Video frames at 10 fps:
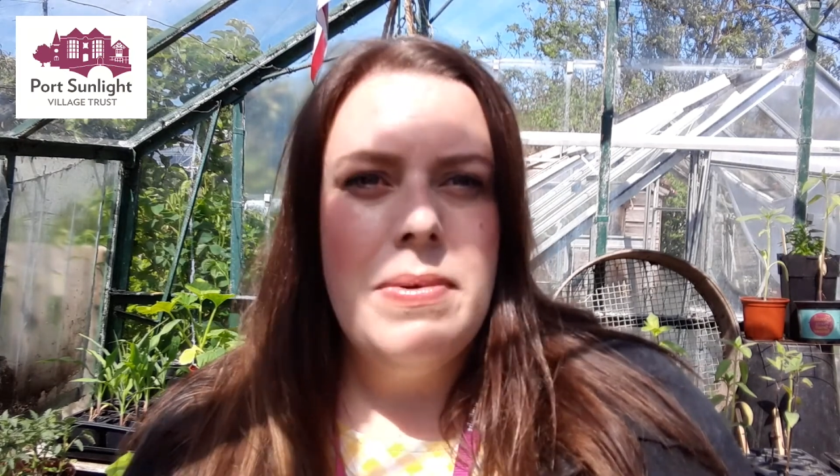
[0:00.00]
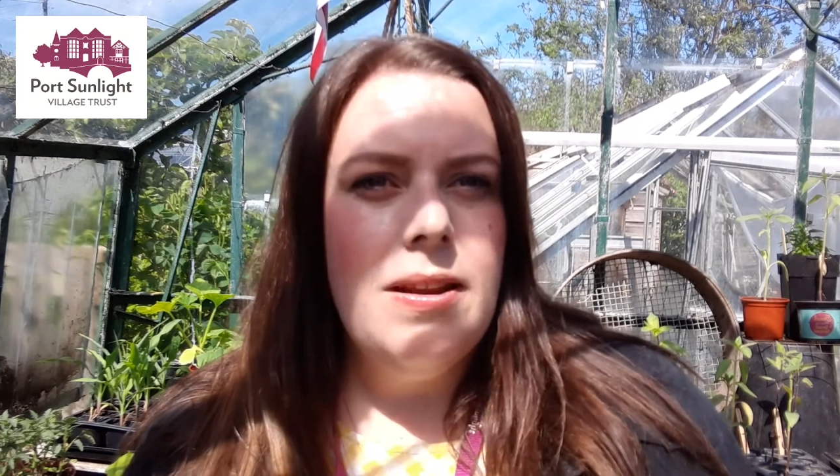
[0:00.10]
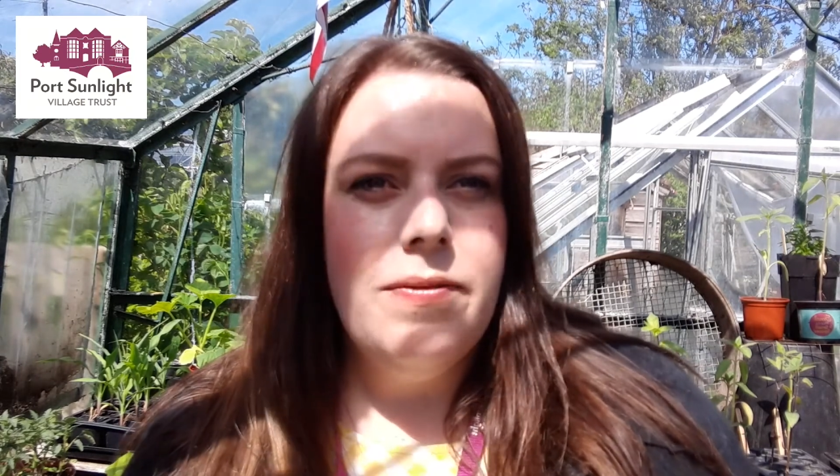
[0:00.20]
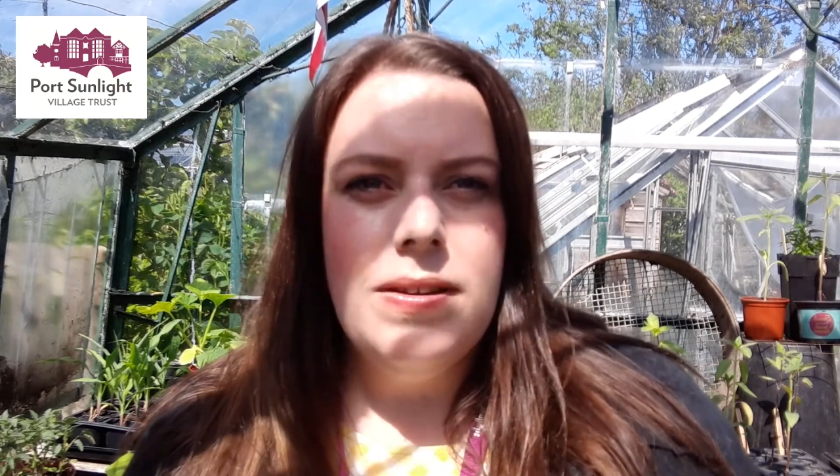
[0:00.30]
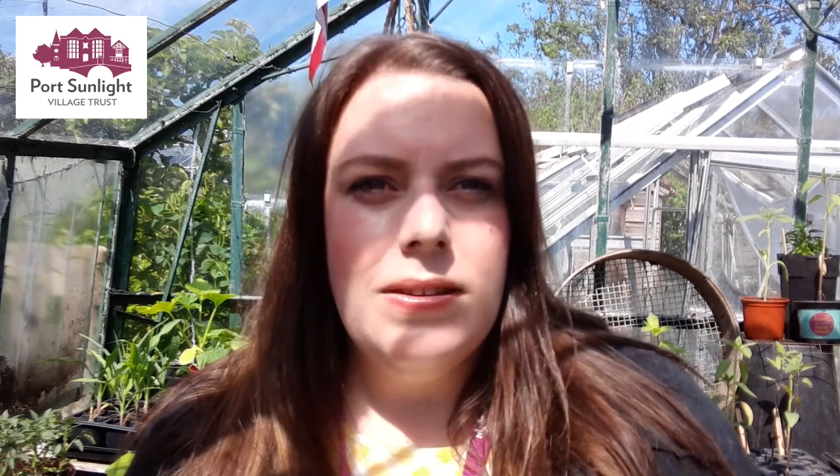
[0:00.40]

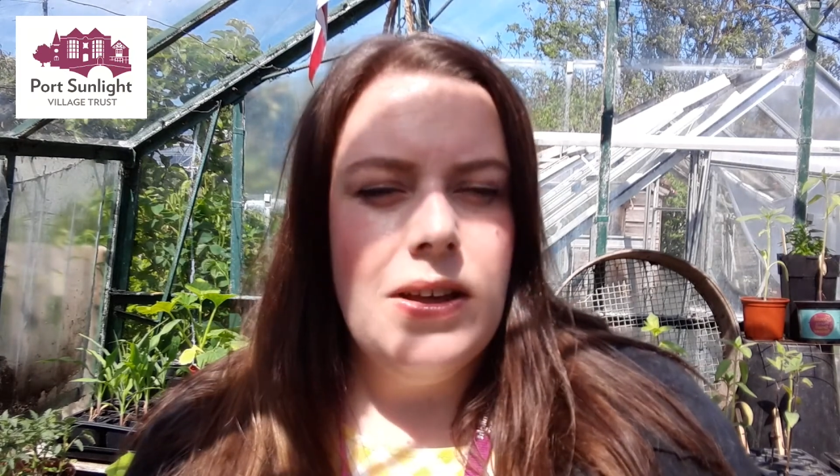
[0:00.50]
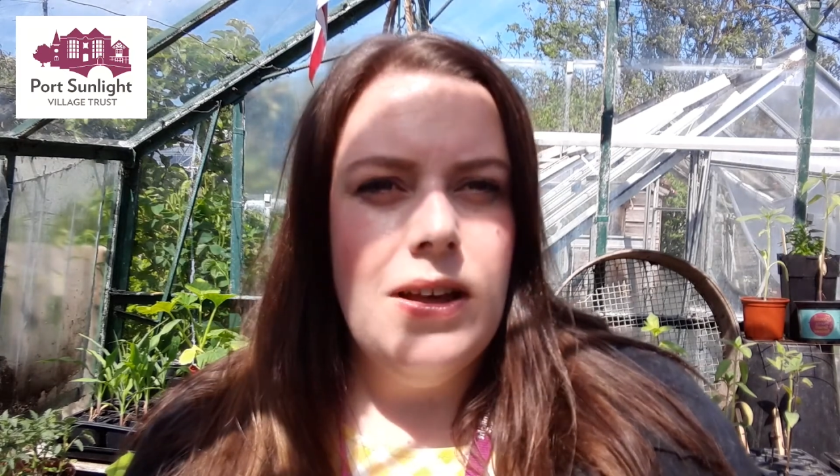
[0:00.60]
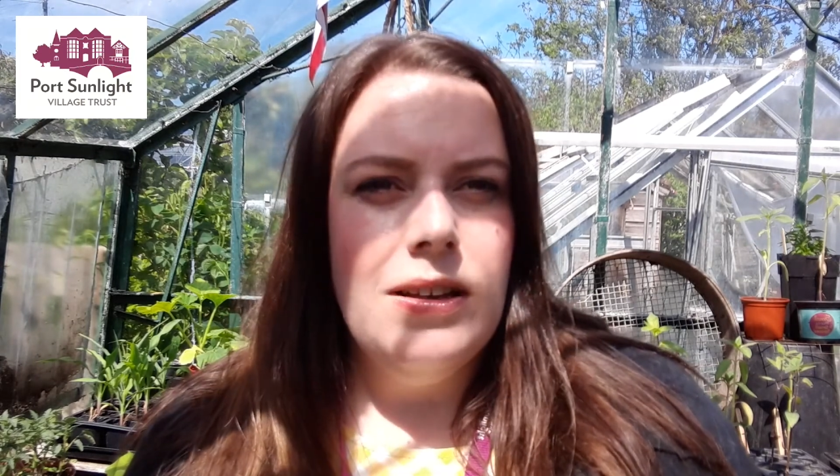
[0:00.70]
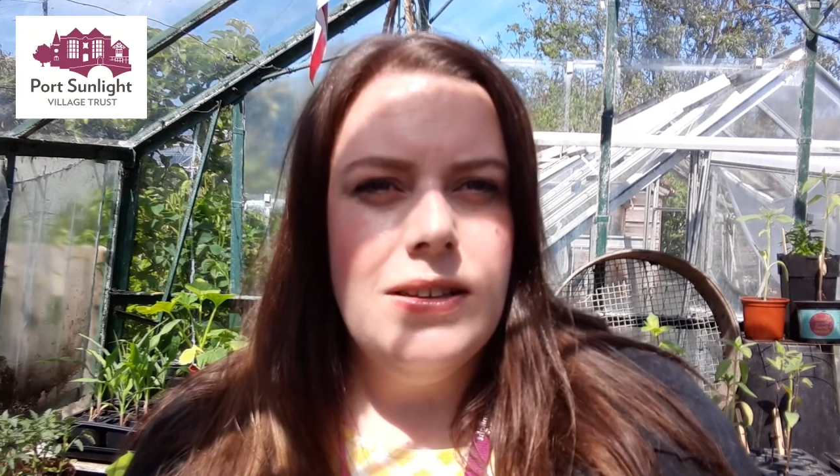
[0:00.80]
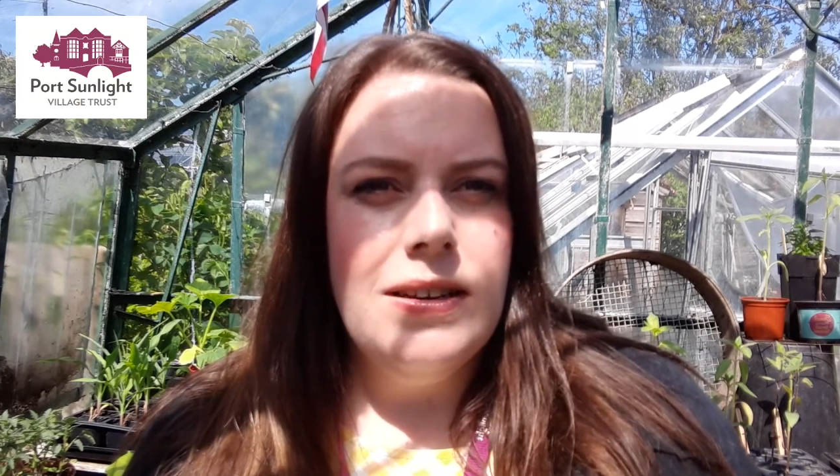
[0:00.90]
benefits of
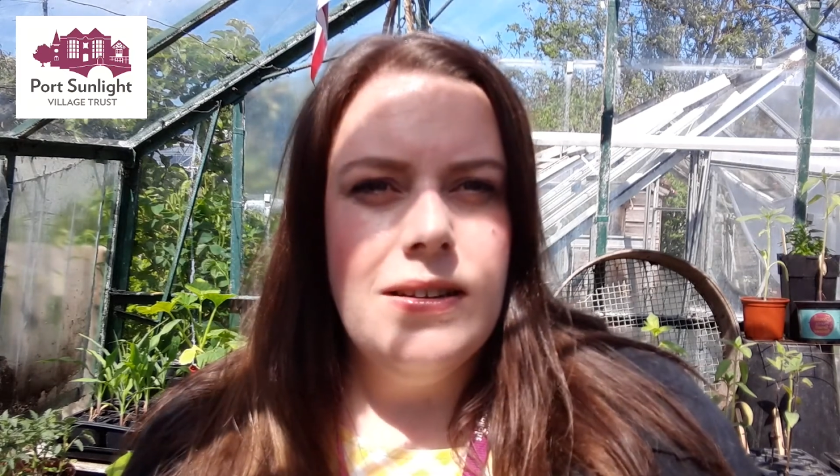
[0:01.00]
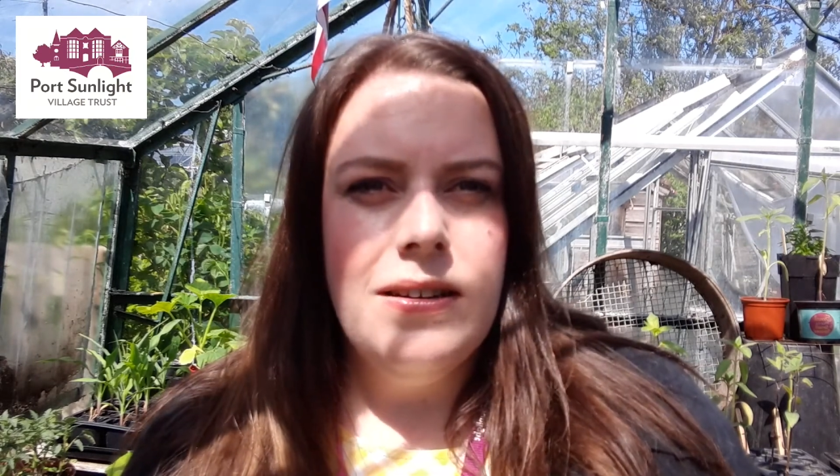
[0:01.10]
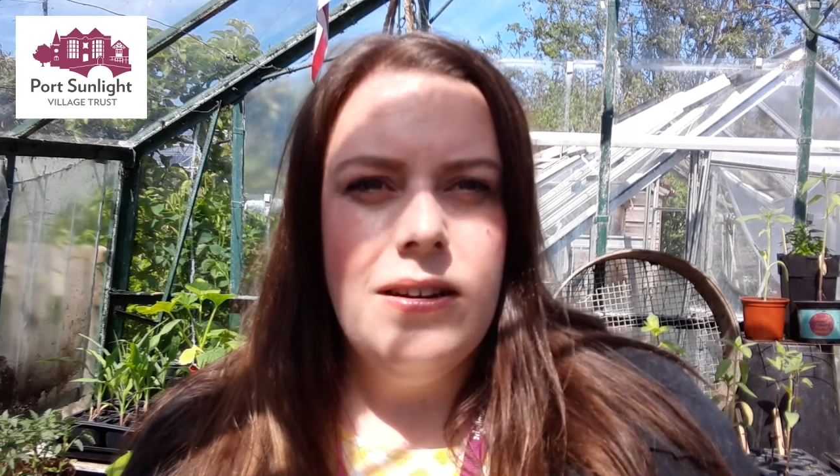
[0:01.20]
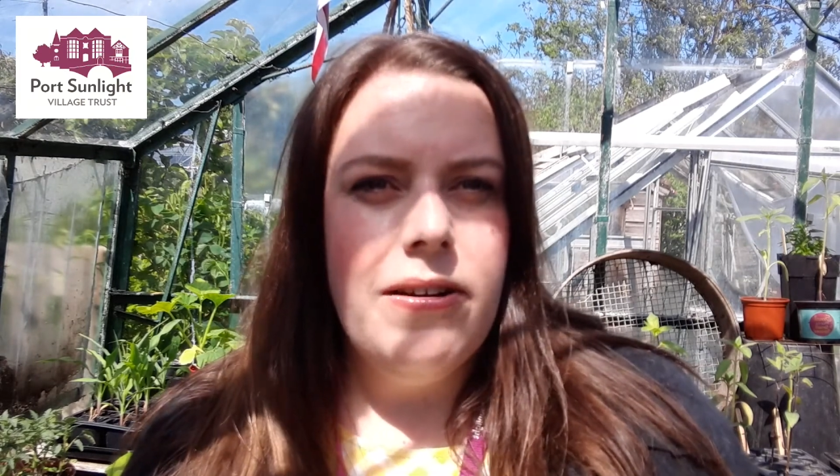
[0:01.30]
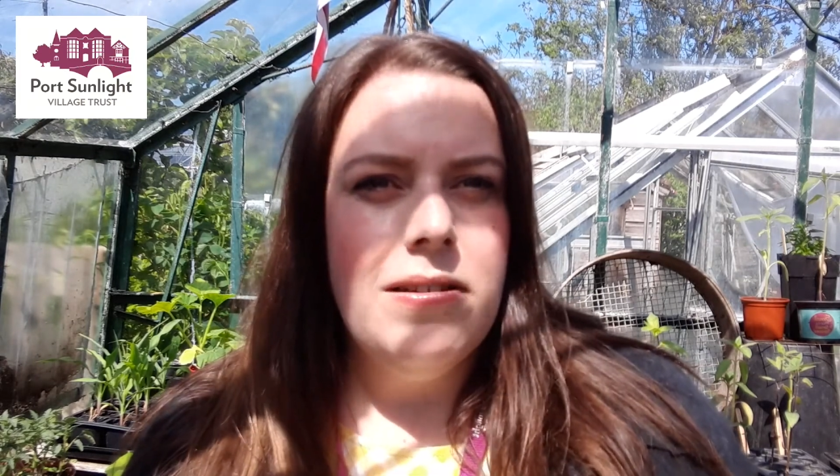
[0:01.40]
gardening
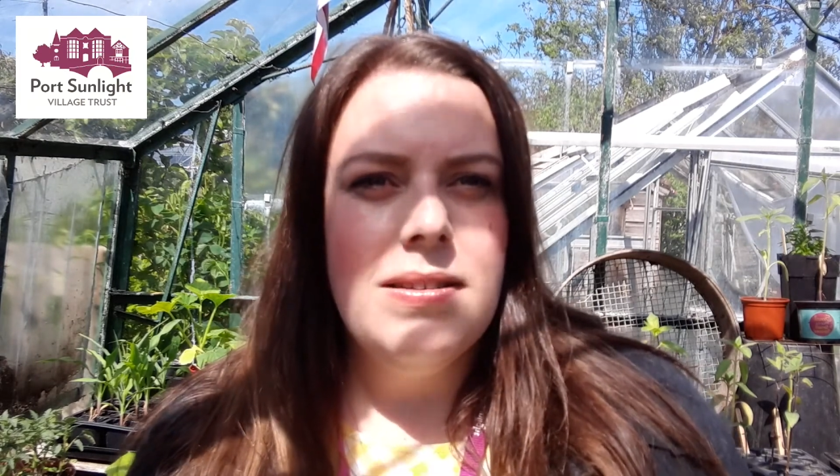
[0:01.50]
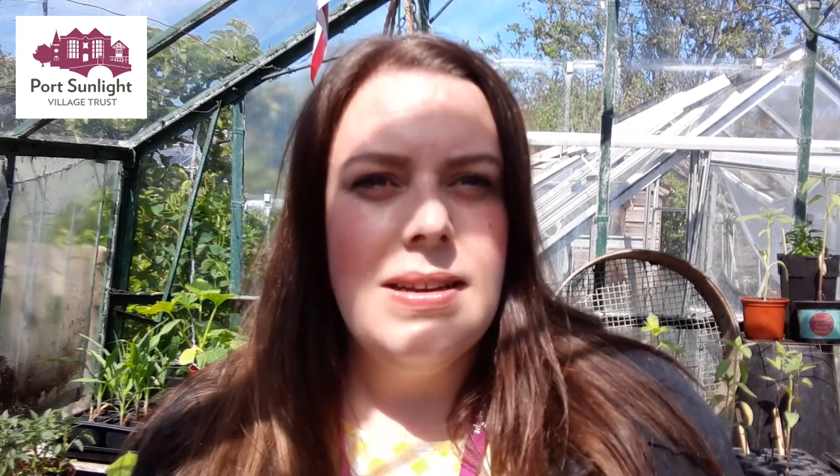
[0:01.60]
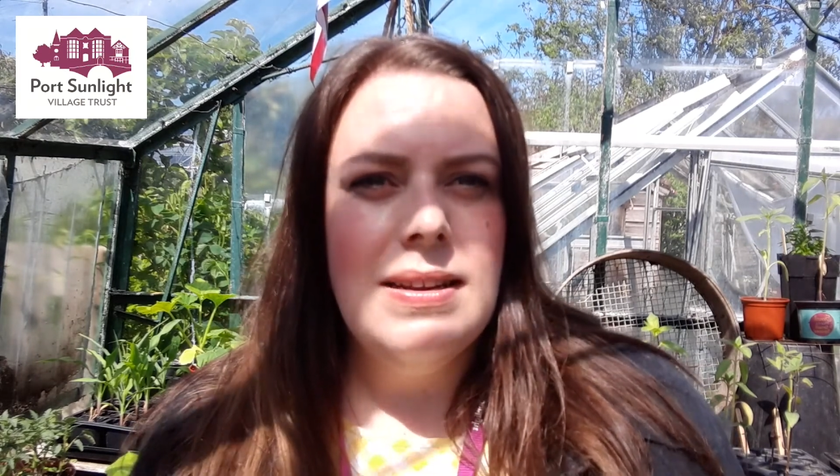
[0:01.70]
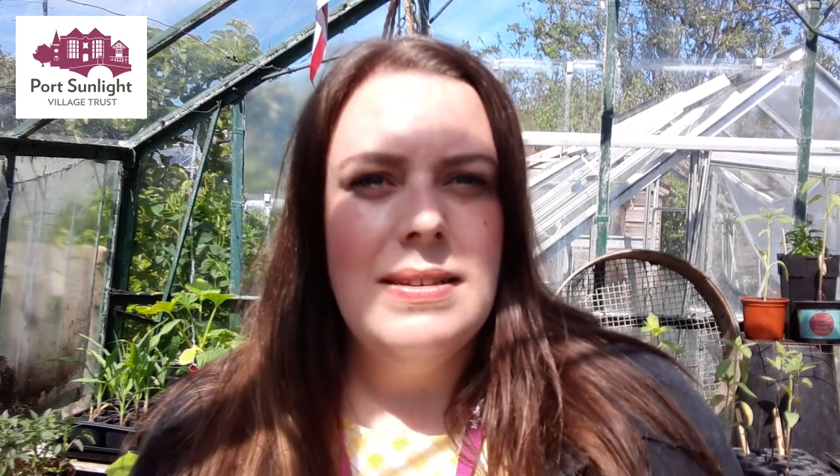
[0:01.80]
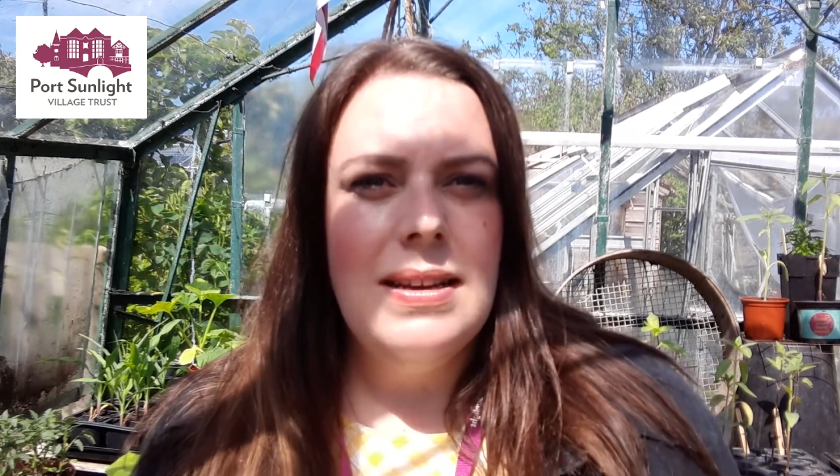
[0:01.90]
are
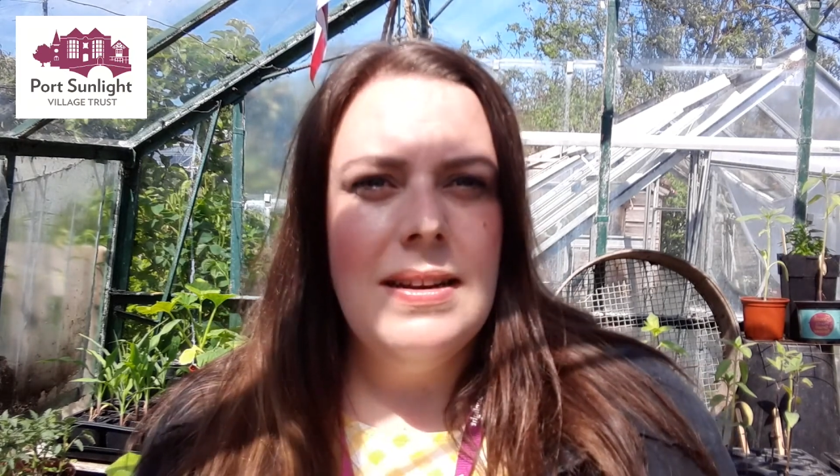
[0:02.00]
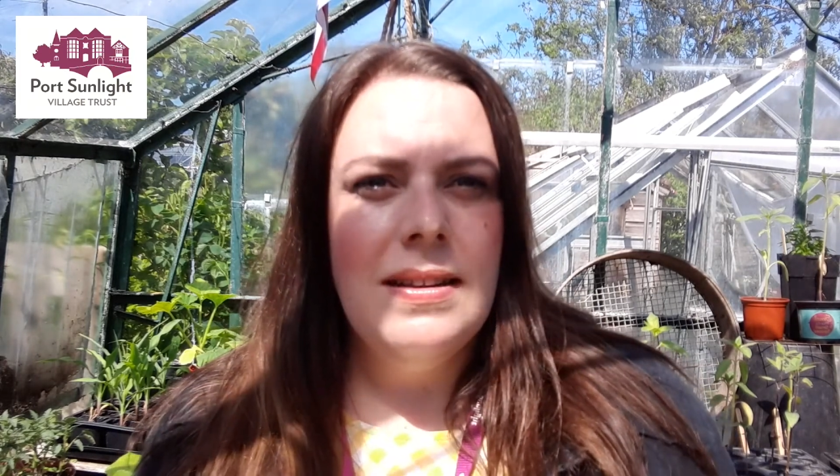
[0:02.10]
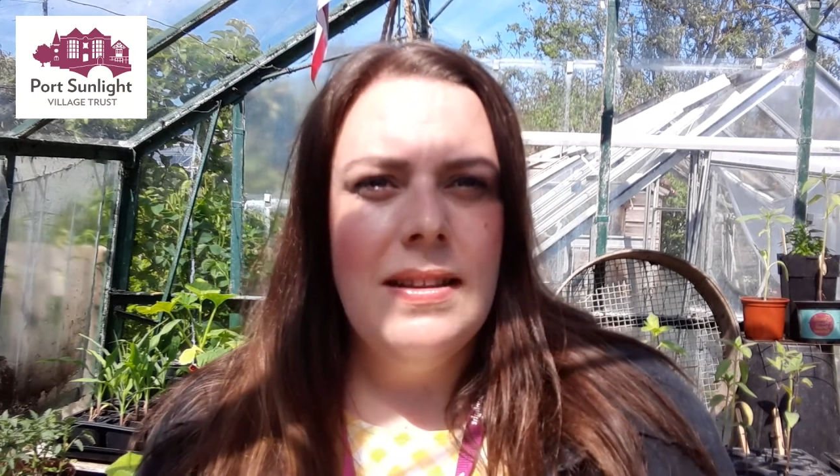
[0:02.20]
outstanding.